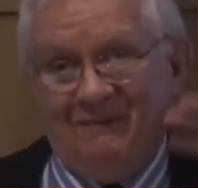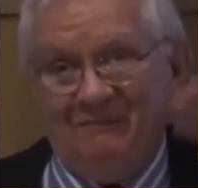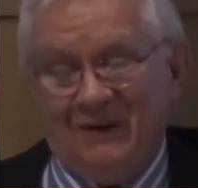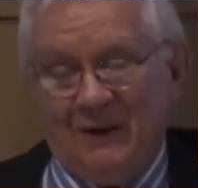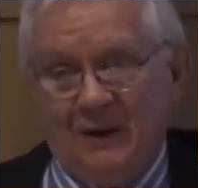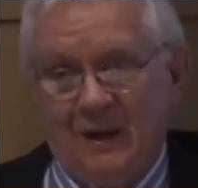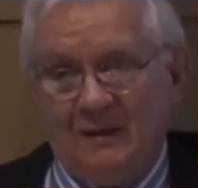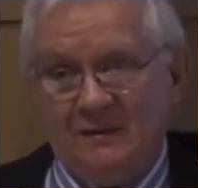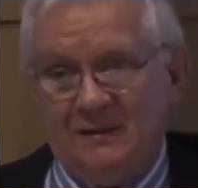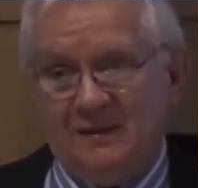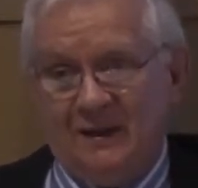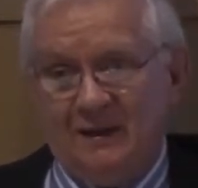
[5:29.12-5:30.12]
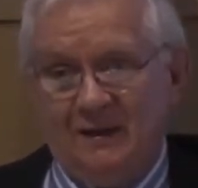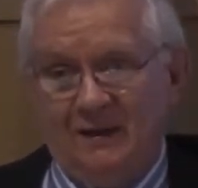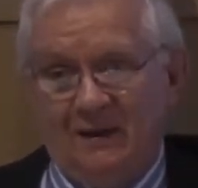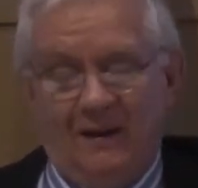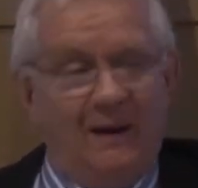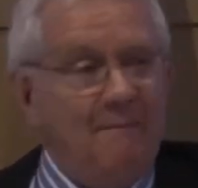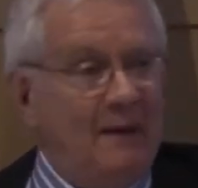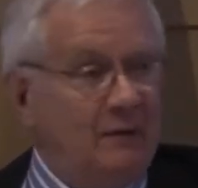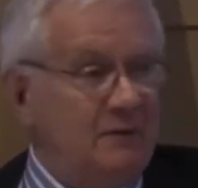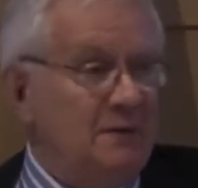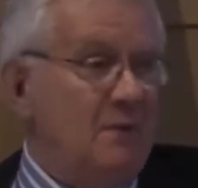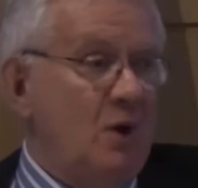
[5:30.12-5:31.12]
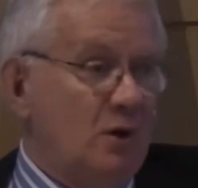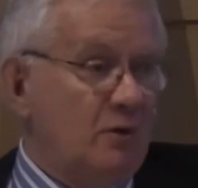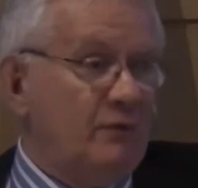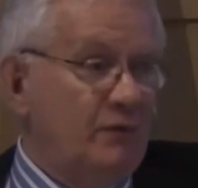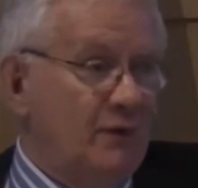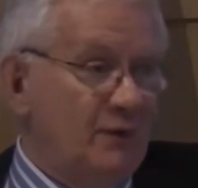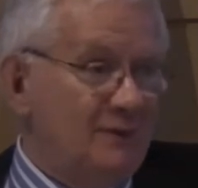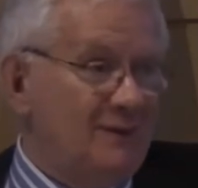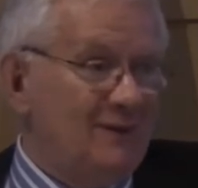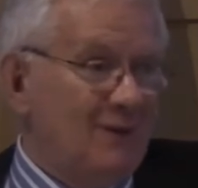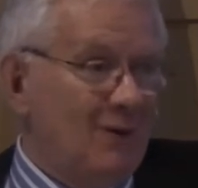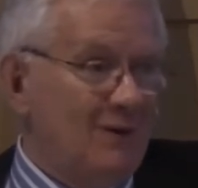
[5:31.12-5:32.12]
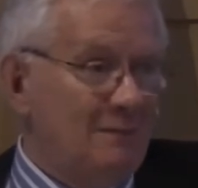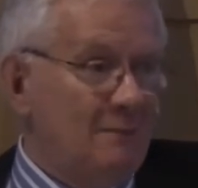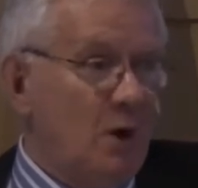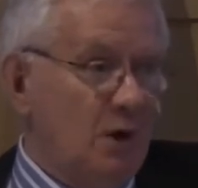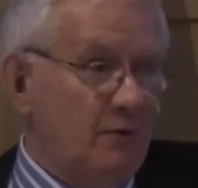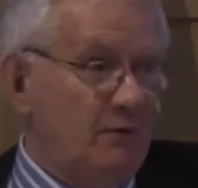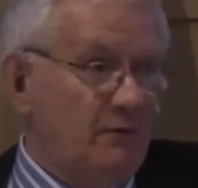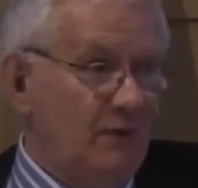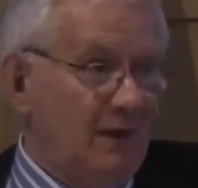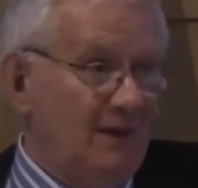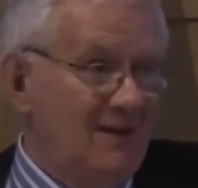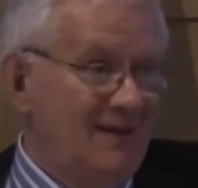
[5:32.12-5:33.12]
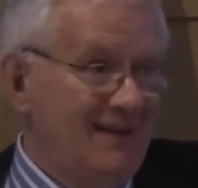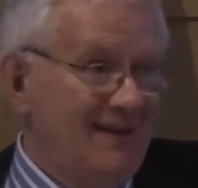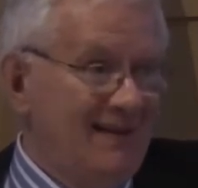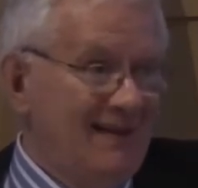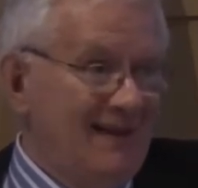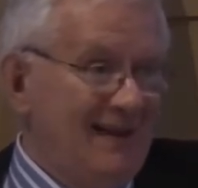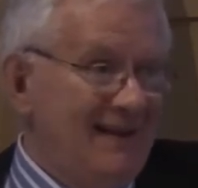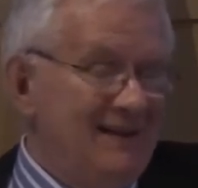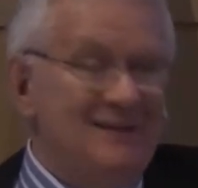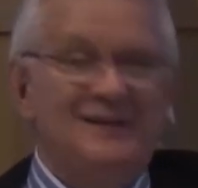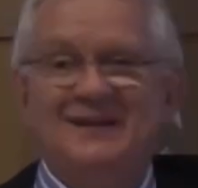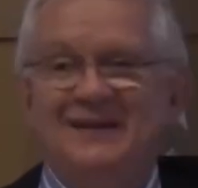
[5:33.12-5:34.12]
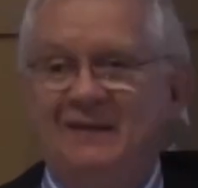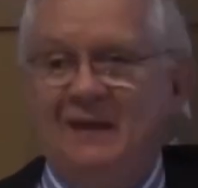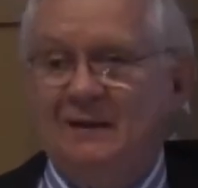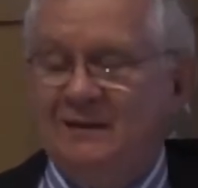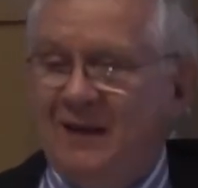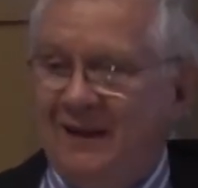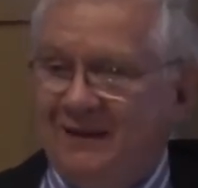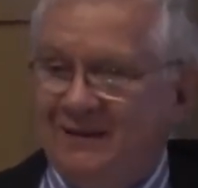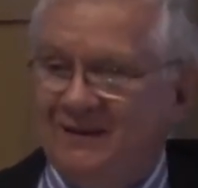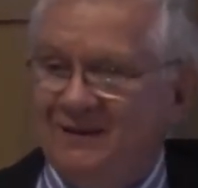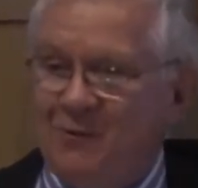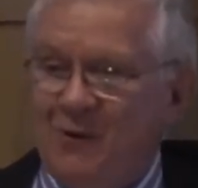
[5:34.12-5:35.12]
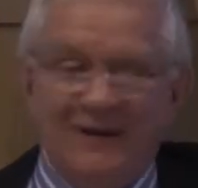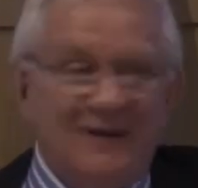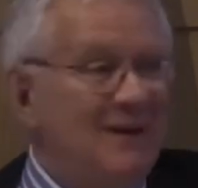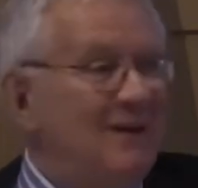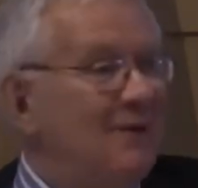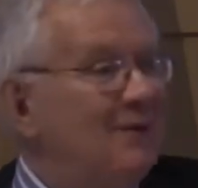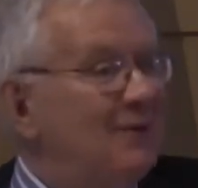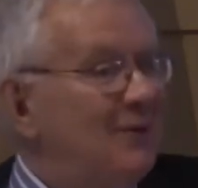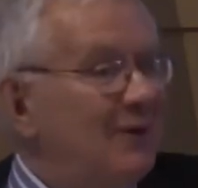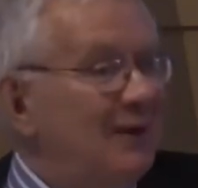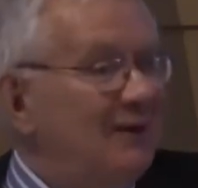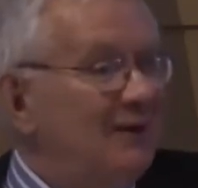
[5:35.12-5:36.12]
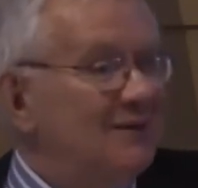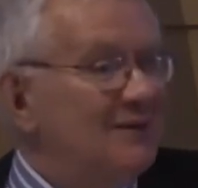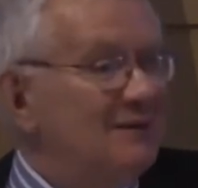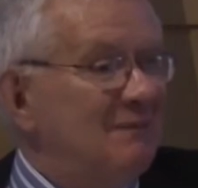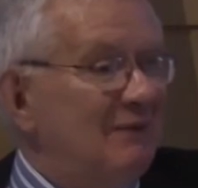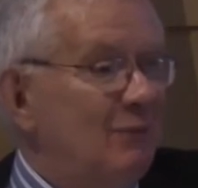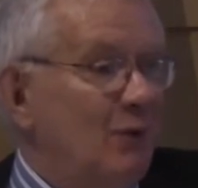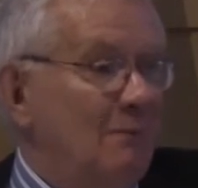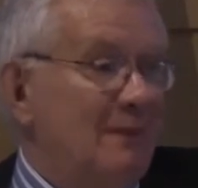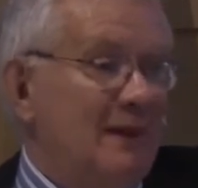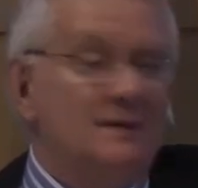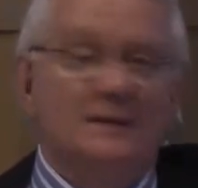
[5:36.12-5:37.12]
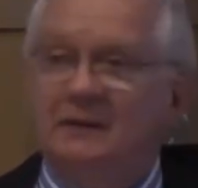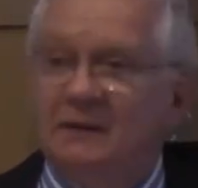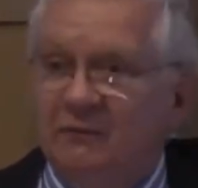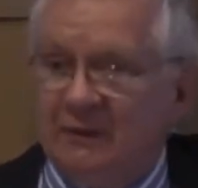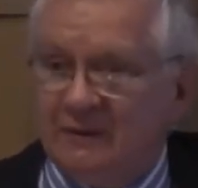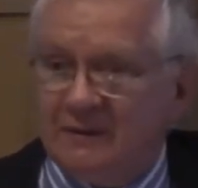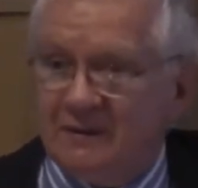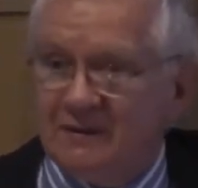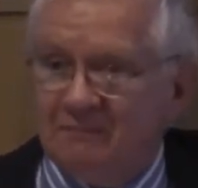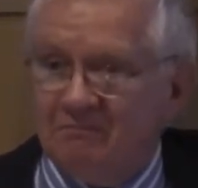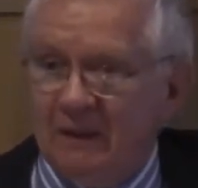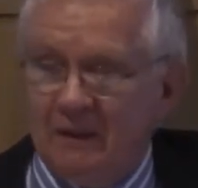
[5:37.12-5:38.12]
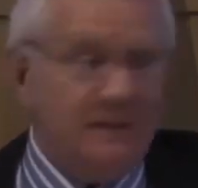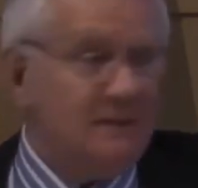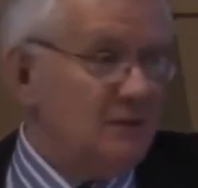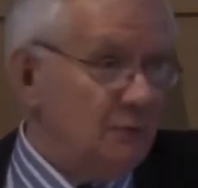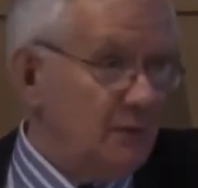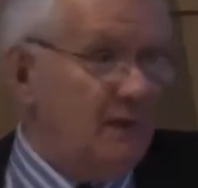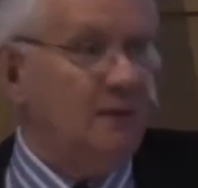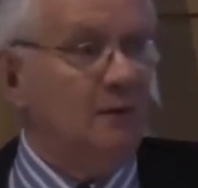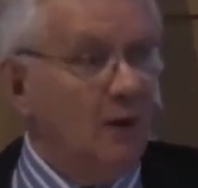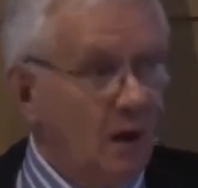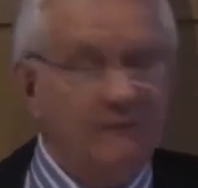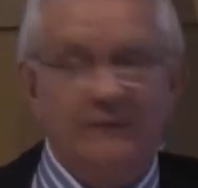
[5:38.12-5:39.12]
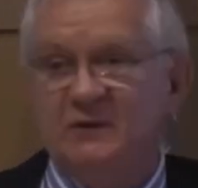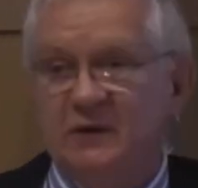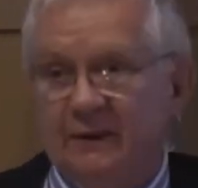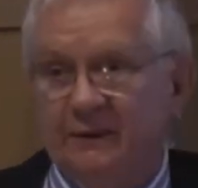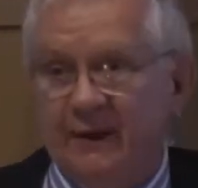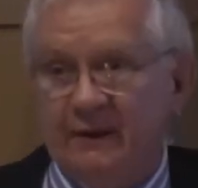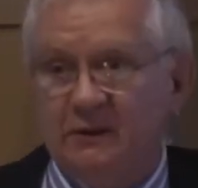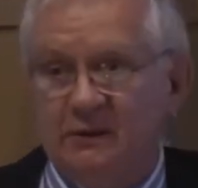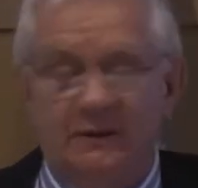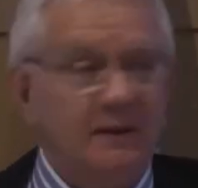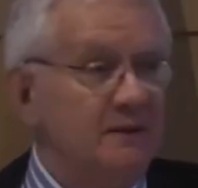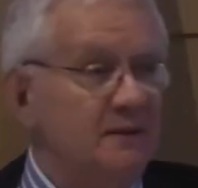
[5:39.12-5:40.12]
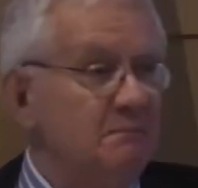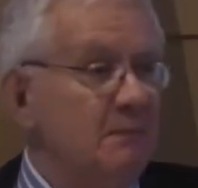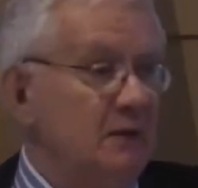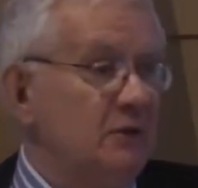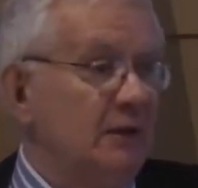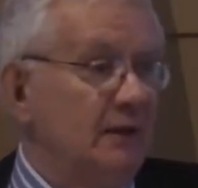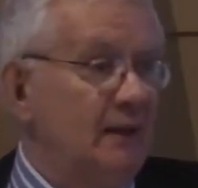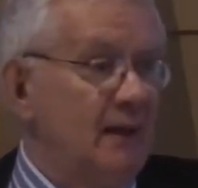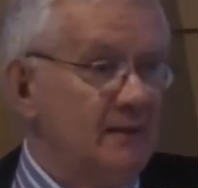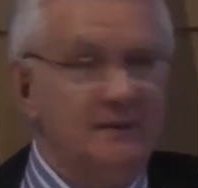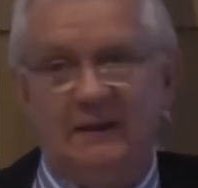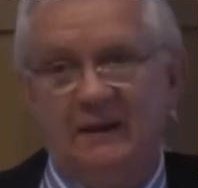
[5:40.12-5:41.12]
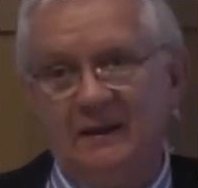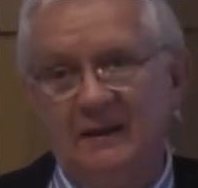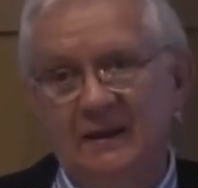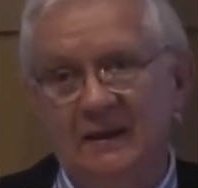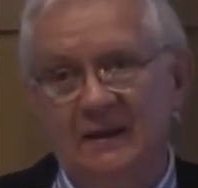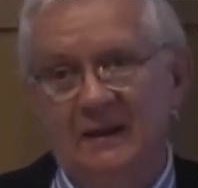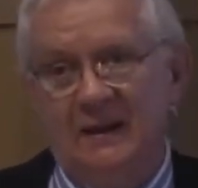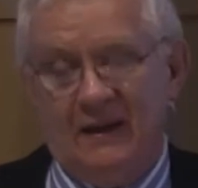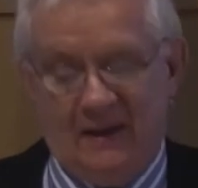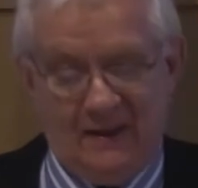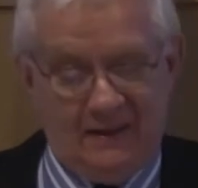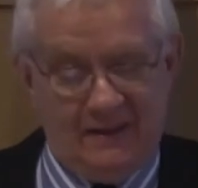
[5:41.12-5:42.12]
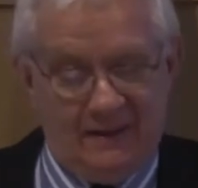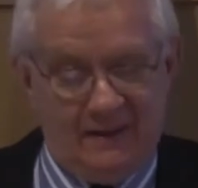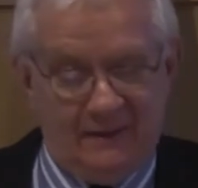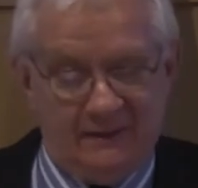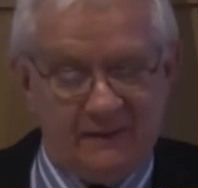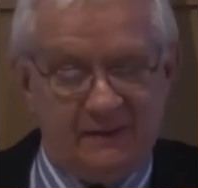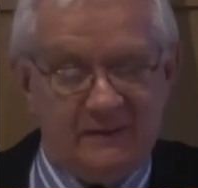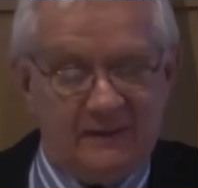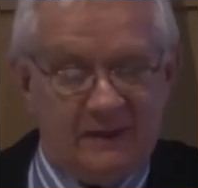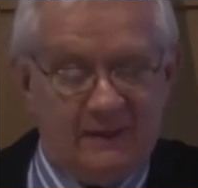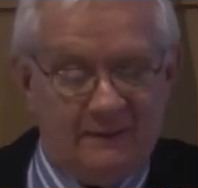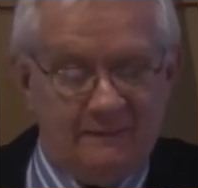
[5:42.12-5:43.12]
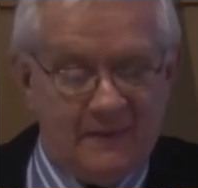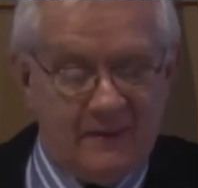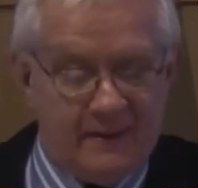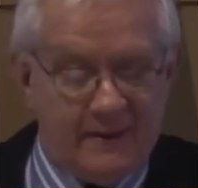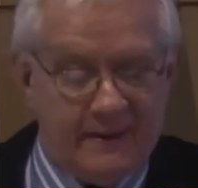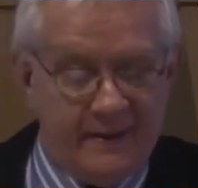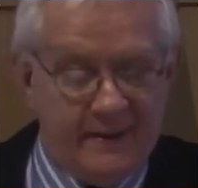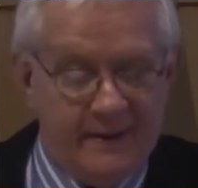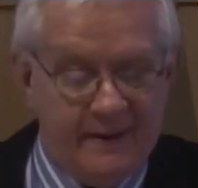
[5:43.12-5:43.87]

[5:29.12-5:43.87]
but a nice thing about demographers or demography is that it takes 20 or 30 years before it makes a difference, unless you kill off a generation, as Bashar al-Assad and others are